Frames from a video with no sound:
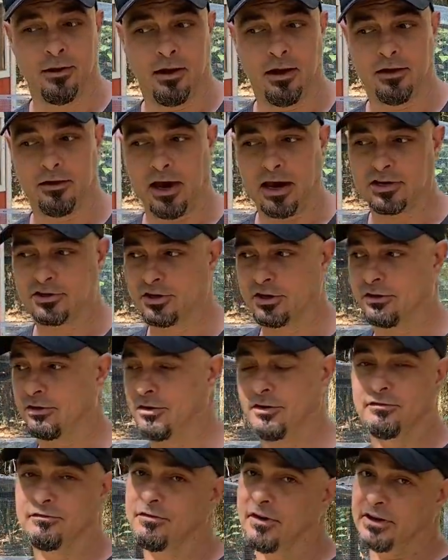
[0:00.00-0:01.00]
I actually
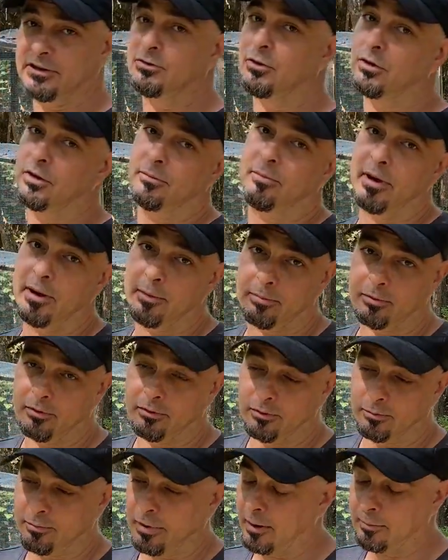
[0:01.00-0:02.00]
couldn't find toilet
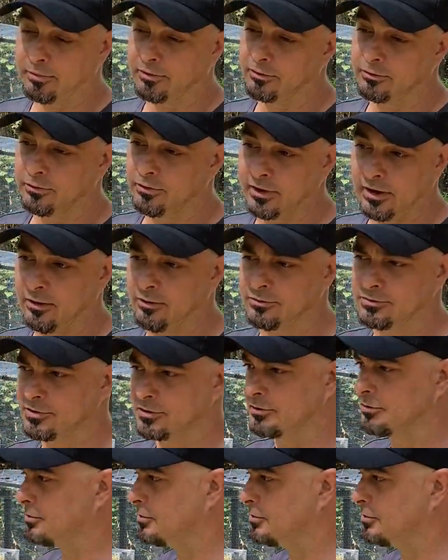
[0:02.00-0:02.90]
paper or paper towels or